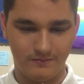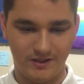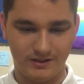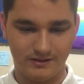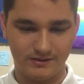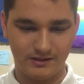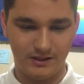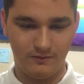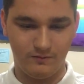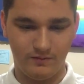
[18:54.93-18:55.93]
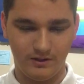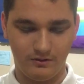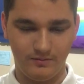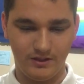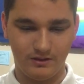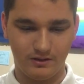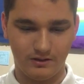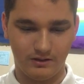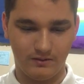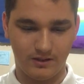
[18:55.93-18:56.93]
because I will be
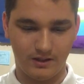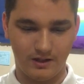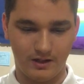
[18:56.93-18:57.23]
curling my